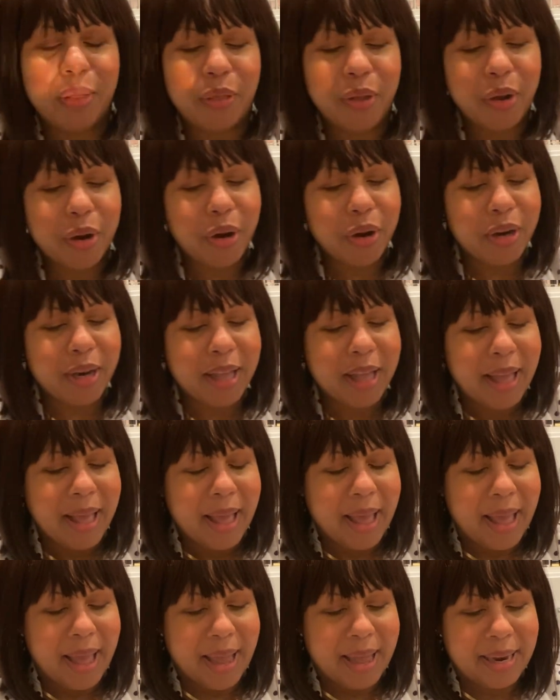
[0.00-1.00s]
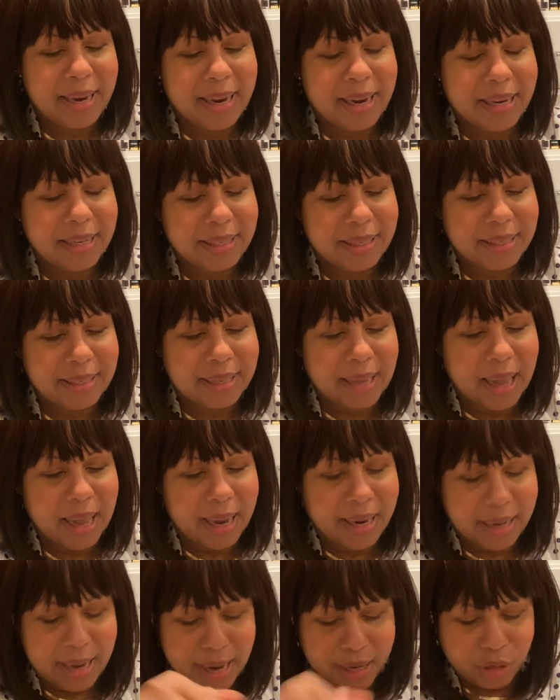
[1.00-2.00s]
third. And
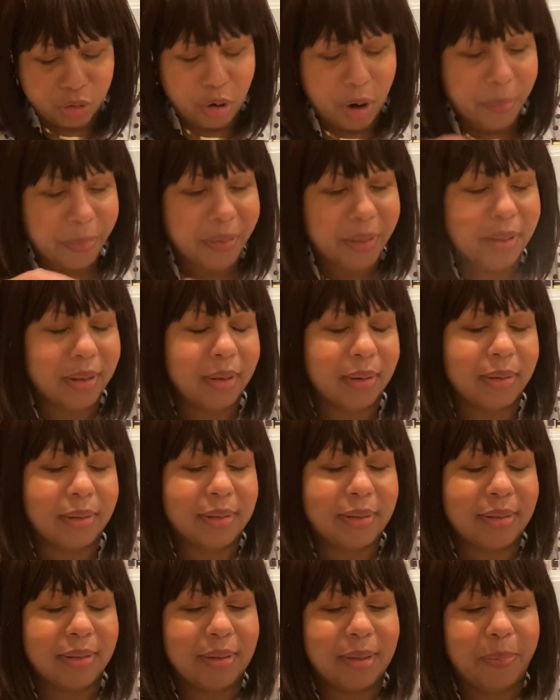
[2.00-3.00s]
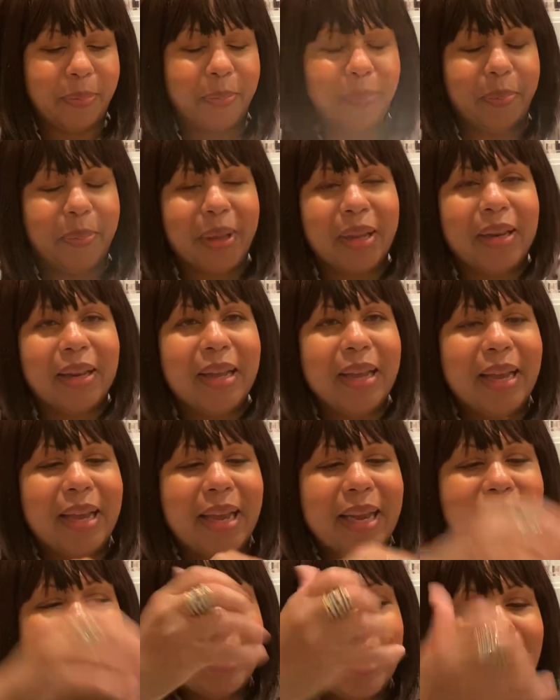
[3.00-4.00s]
inside, I dropped the little slip, but
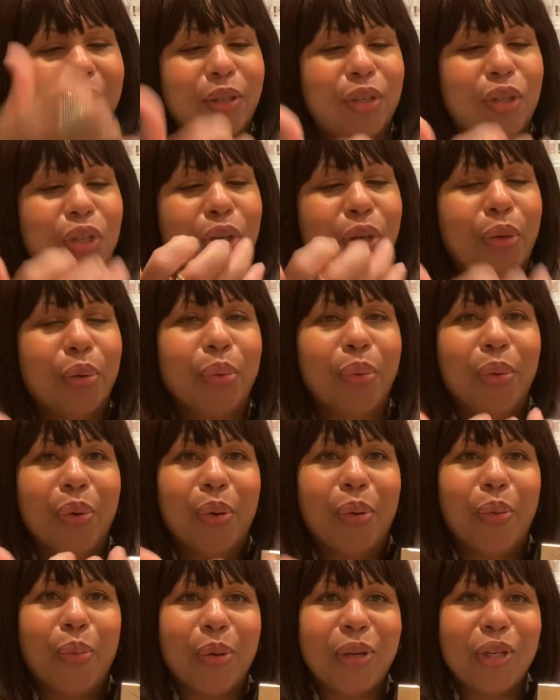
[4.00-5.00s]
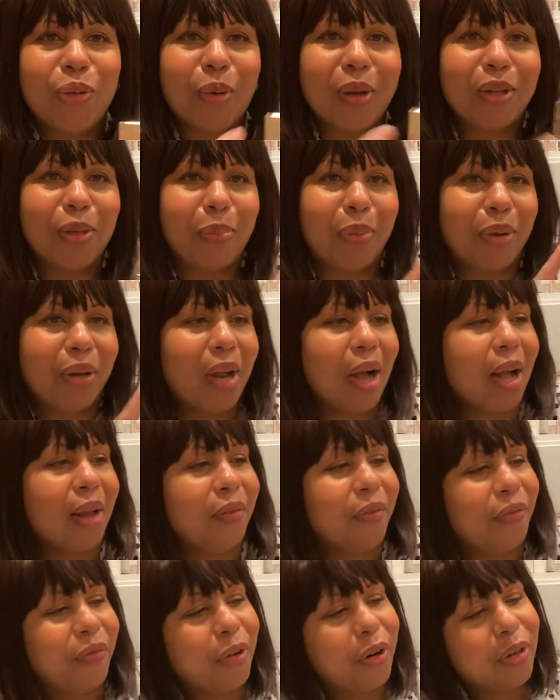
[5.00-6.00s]
it tells you which one to put on
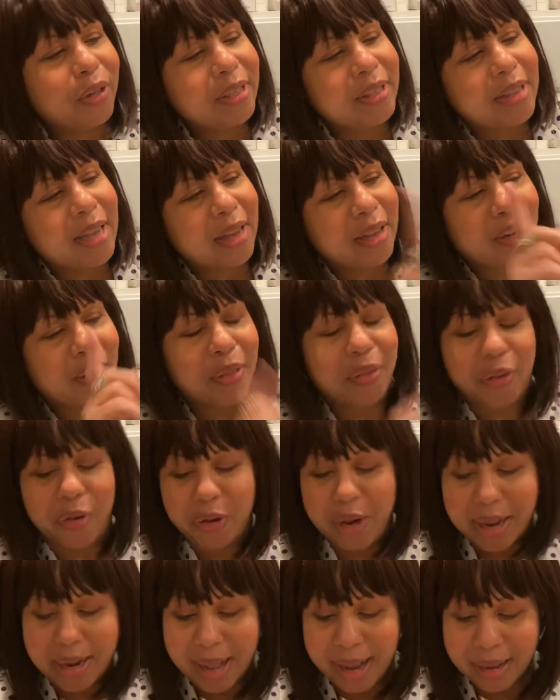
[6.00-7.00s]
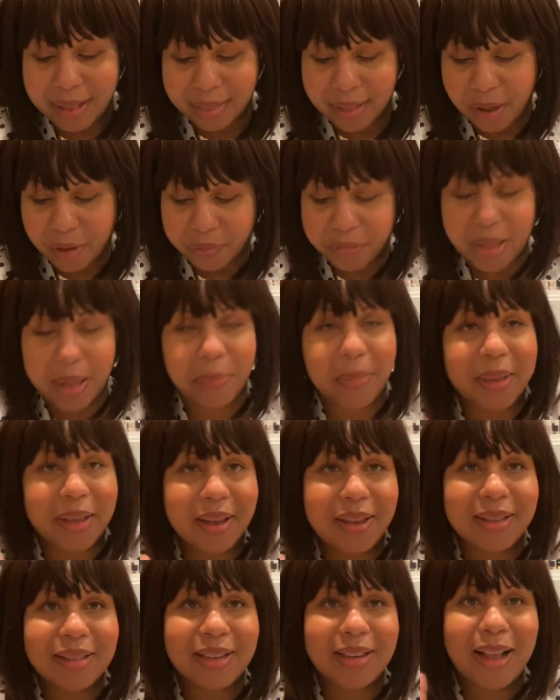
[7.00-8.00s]
first, second, and third. And I love that
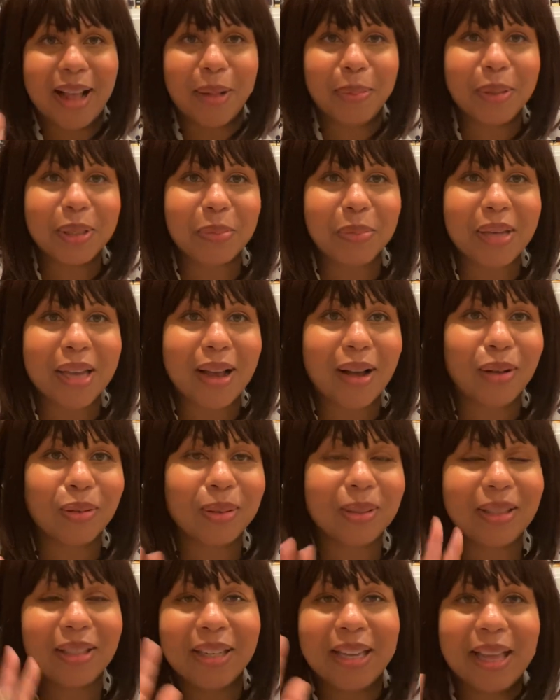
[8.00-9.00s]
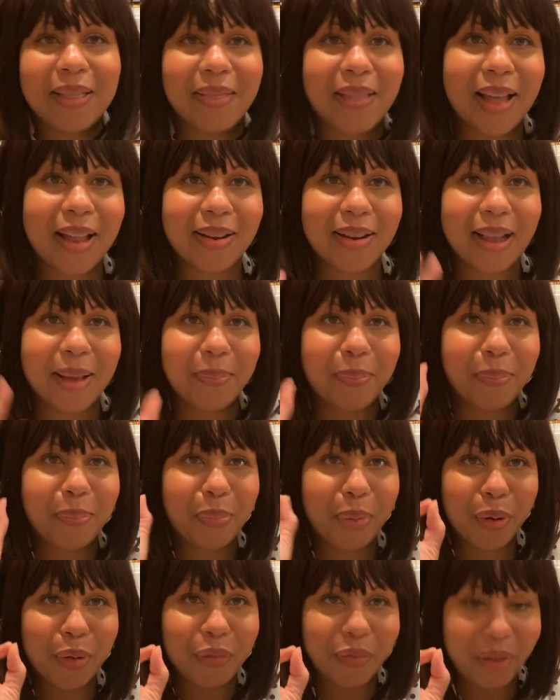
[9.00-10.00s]
because it helps me out to get that
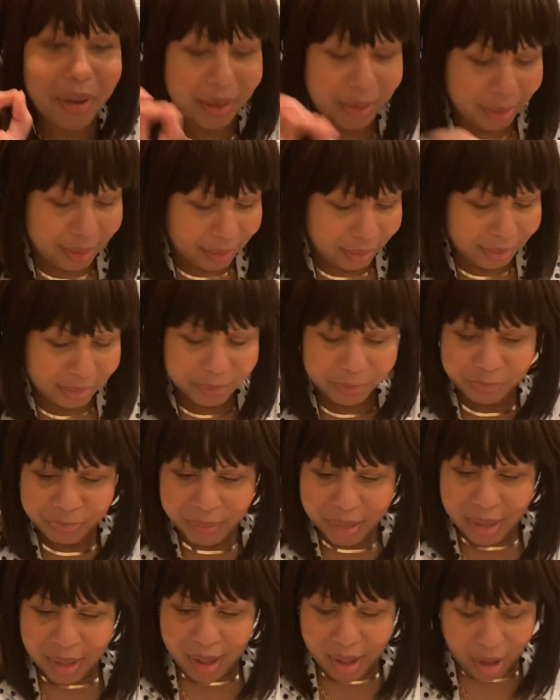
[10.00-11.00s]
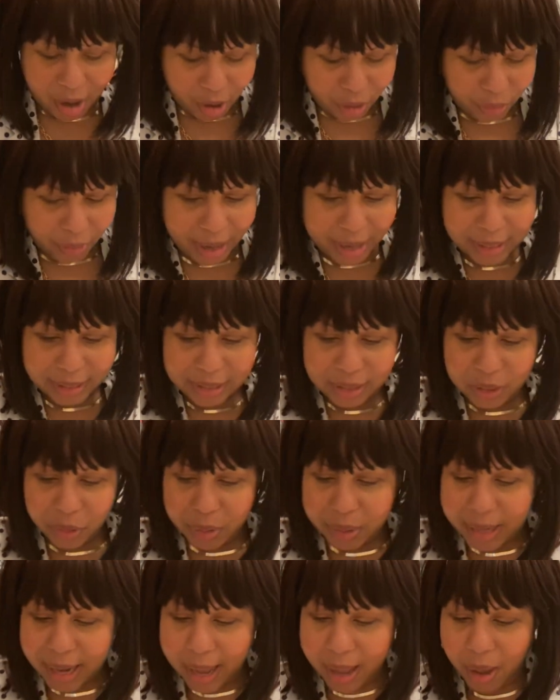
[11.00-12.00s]
perfect look. All right, so
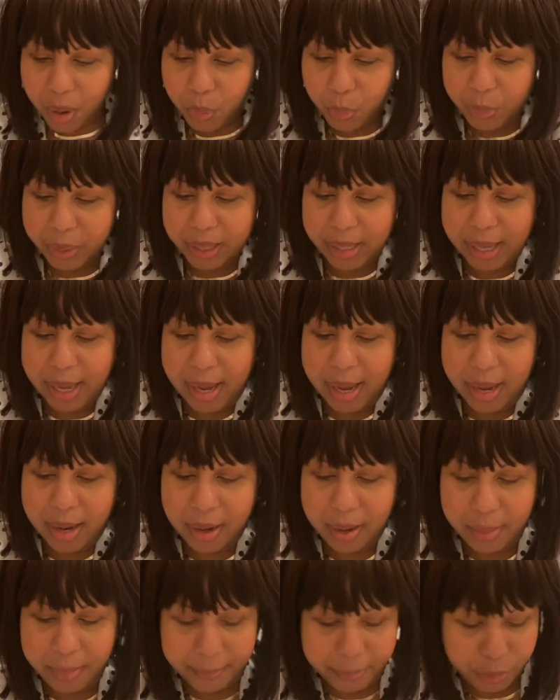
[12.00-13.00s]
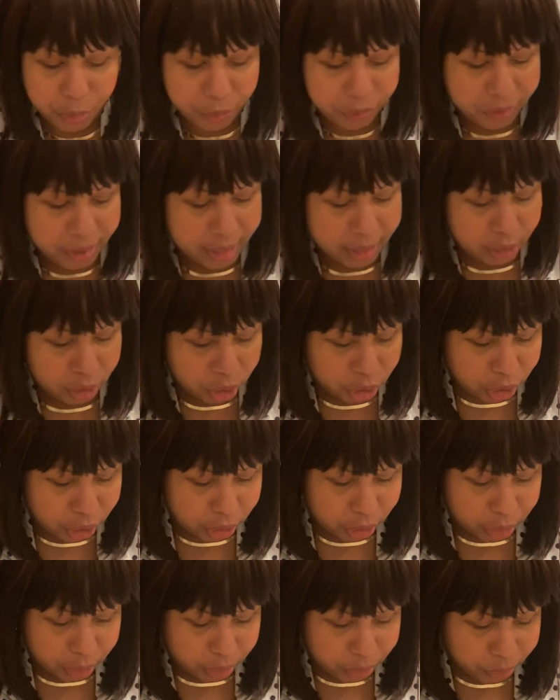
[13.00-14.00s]
now we can move
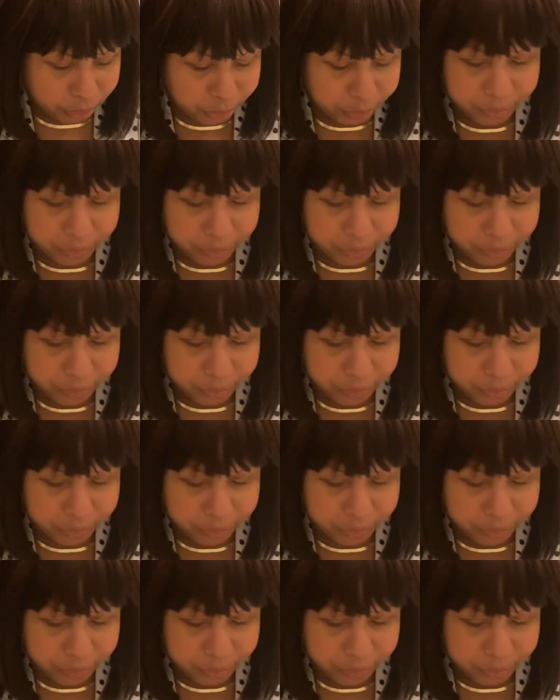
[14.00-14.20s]
into,